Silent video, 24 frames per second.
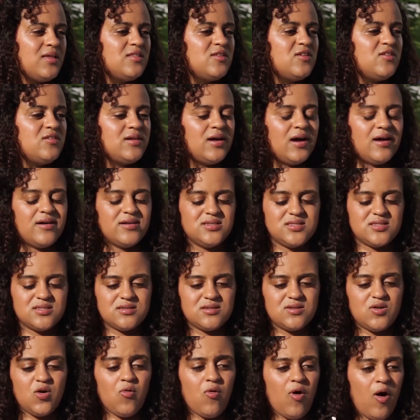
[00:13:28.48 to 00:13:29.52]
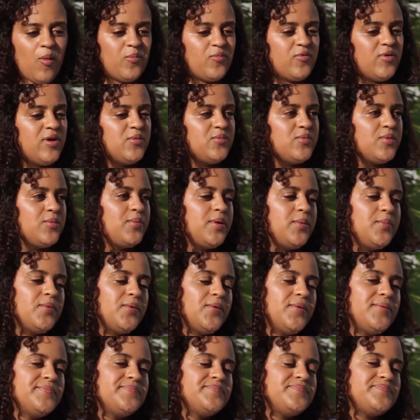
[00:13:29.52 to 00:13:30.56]
and learn how to cooperate with
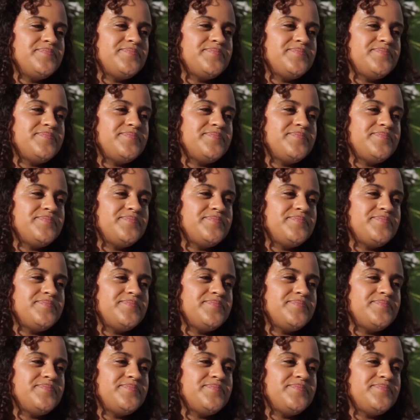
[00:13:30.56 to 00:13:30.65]
people.